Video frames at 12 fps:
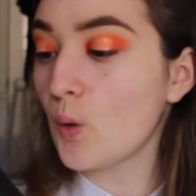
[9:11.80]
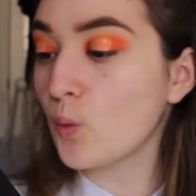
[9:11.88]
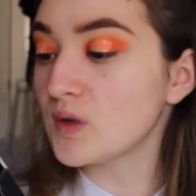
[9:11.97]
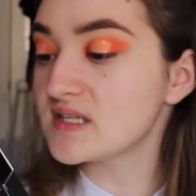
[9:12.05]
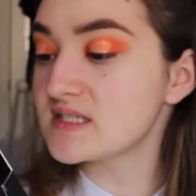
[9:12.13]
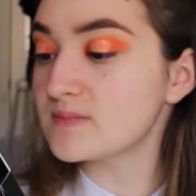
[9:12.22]

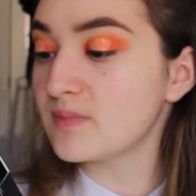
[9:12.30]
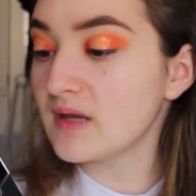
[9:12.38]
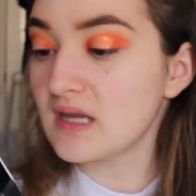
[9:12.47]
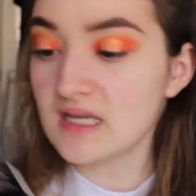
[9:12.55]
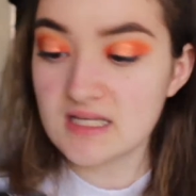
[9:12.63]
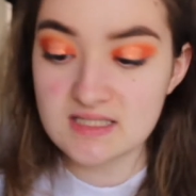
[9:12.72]

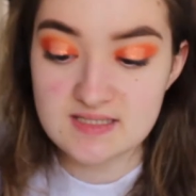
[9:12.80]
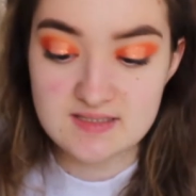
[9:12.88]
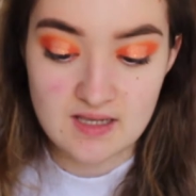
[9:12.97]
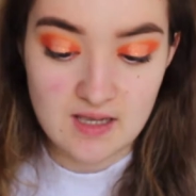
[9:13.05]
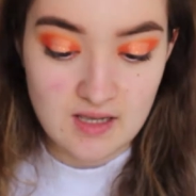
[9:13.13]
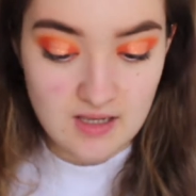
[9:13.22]
Wispies.
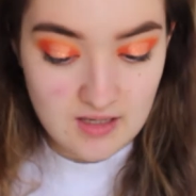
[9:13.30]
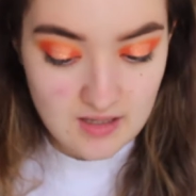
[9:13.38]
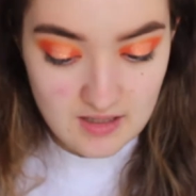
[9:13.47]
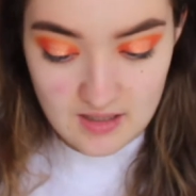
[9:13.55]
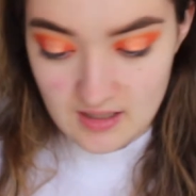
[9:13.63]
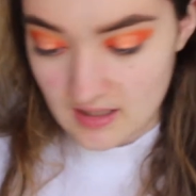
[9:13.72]

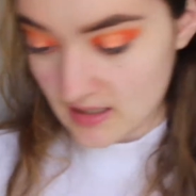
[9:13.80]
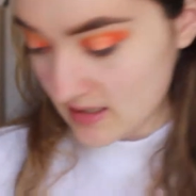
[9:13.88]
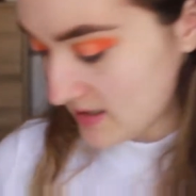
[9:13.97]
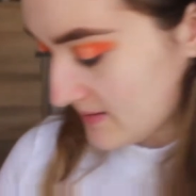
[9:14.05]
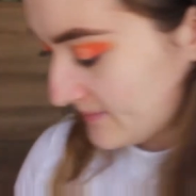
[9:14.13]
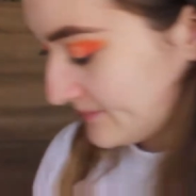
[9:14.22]

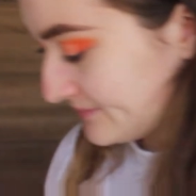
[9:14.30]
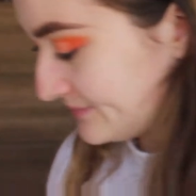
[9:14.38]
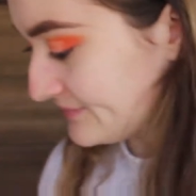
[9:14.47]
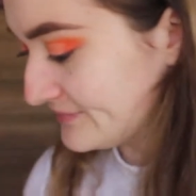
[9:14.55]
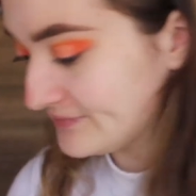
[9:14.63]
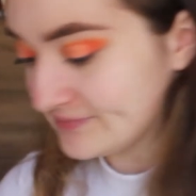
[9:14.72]

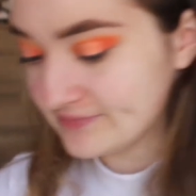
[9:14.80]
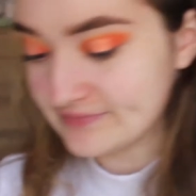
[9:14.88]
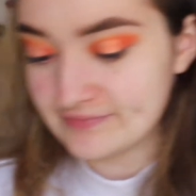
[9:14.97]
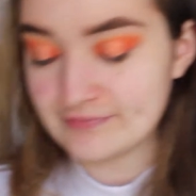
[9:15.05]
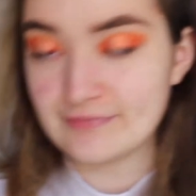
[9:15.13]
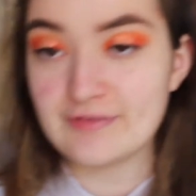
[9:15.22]

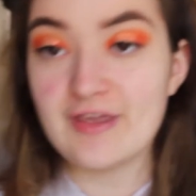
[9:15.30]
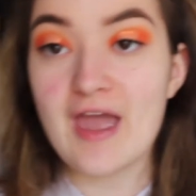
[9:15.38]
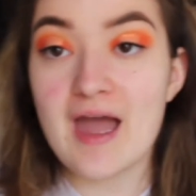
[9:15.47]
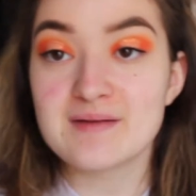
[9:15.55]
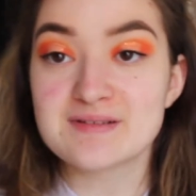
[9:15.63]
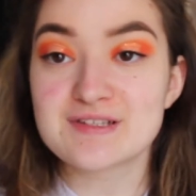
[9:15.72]

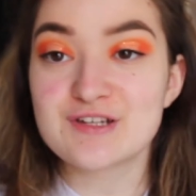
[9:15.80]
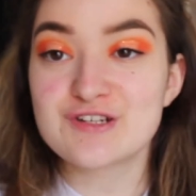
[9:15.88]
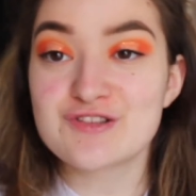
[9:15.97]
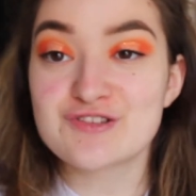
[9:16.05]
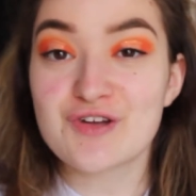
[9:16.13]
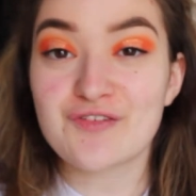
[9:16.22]
Yeah, I'm just going to
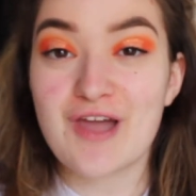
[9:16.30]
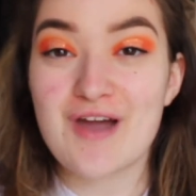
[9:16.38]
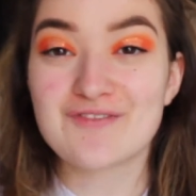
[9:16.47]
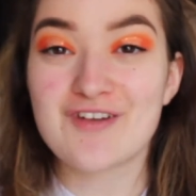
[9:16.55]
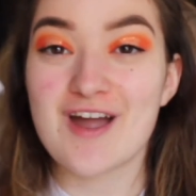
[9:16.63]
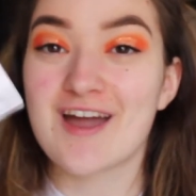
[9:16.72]
do this off
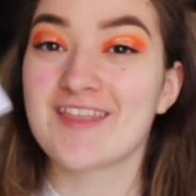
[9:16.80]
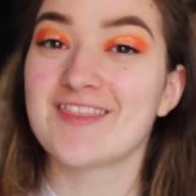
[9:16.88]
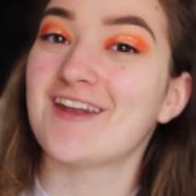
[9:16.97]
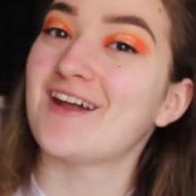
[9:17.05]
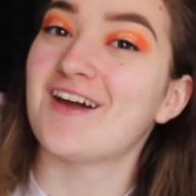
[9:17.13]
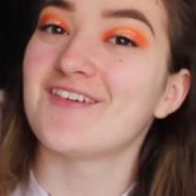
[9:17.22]
camera and
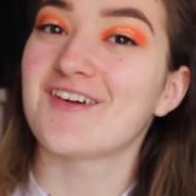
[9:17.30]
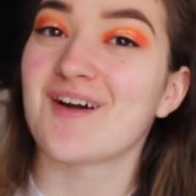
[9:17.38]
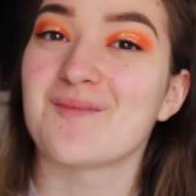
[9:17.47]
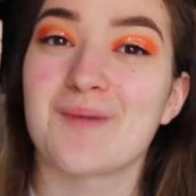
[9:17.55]
then I will come